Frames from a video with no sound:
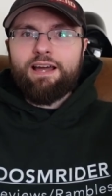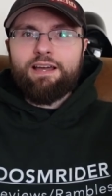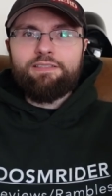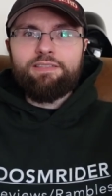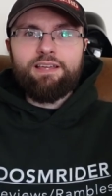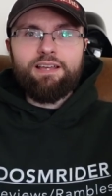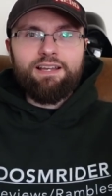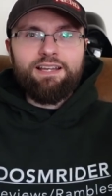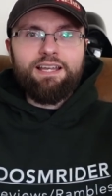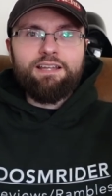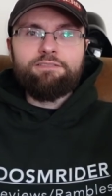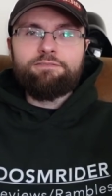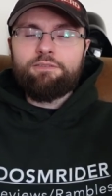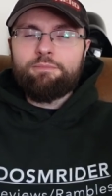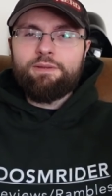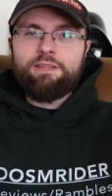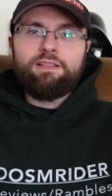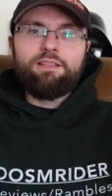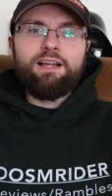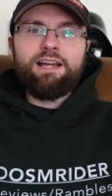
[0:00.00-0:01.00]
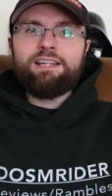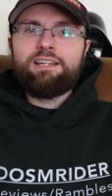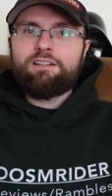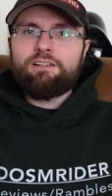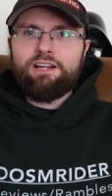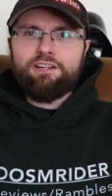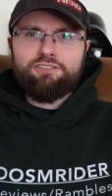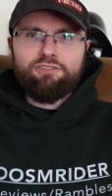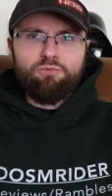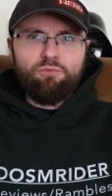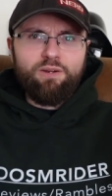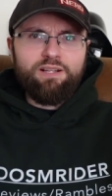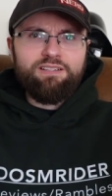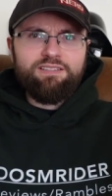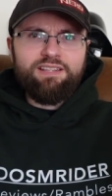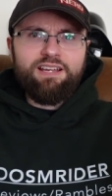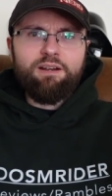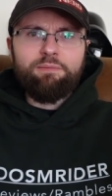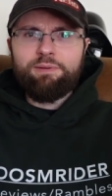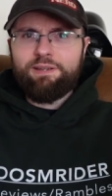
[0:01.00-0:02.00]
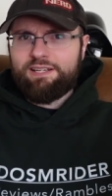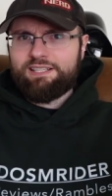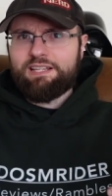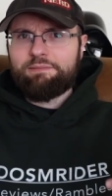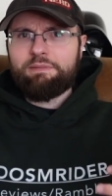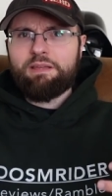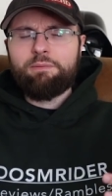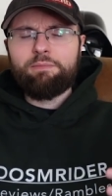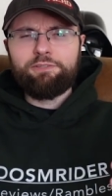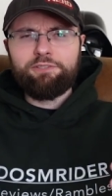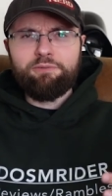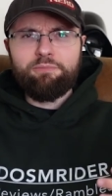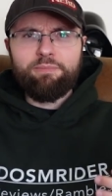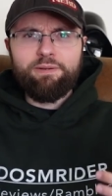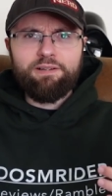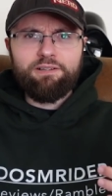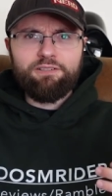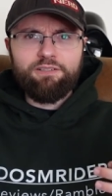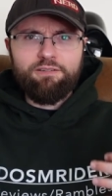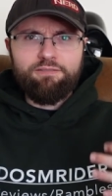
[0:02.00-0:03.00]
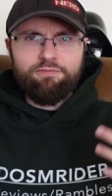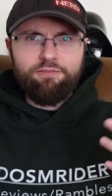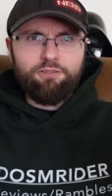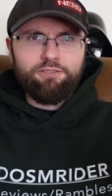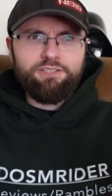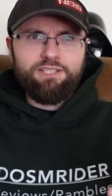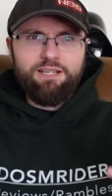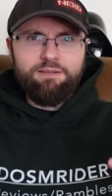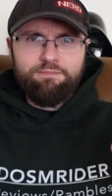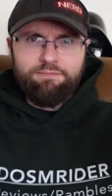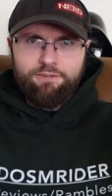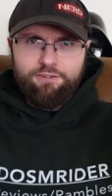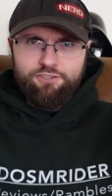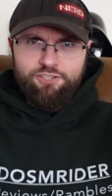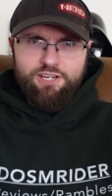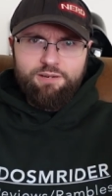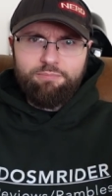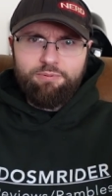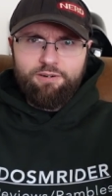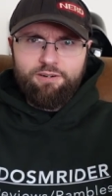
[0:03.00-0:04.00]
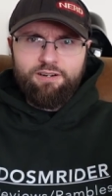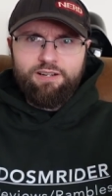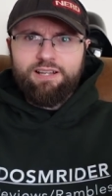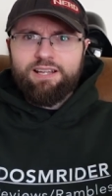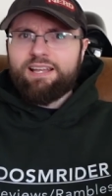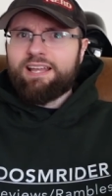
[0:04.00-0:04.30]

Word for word: I think, again, for me, the Lightning Collection wins there because I'm able to build a full team for cheaper